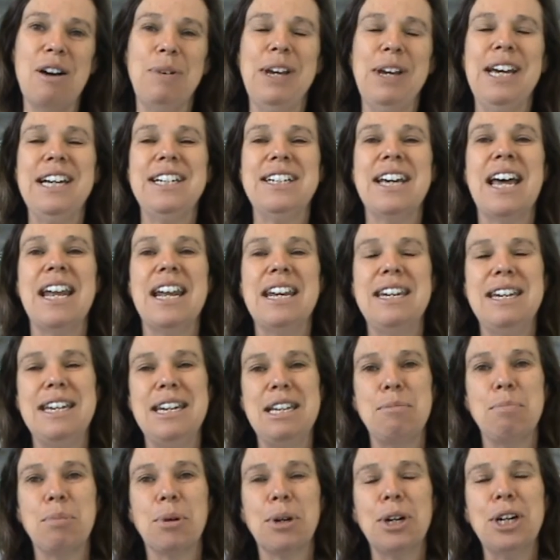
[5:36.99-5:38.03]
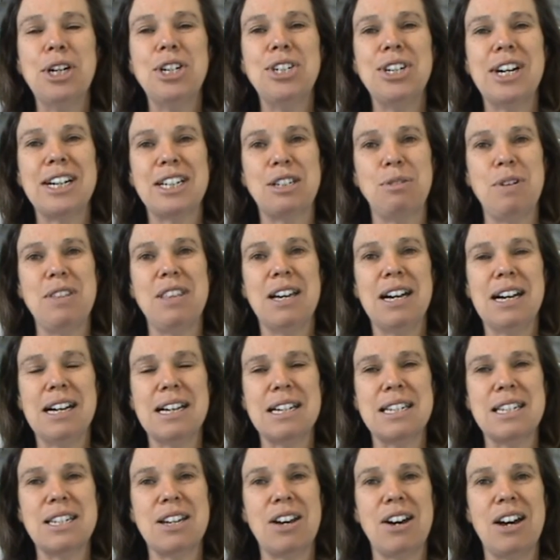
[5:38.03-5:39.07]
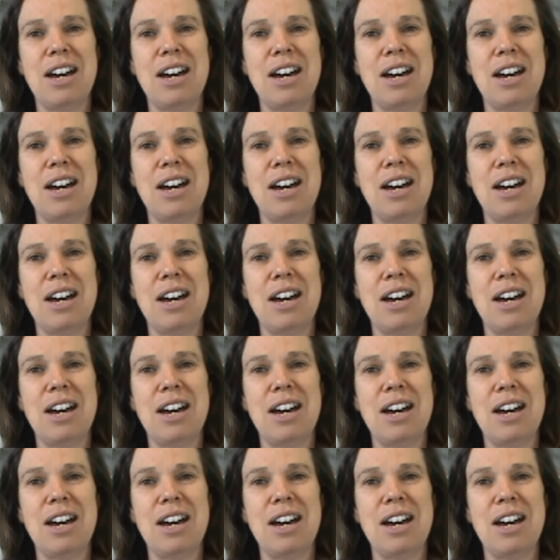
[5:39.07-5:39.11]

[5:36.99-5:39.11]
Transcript: We each had a knitting project with us.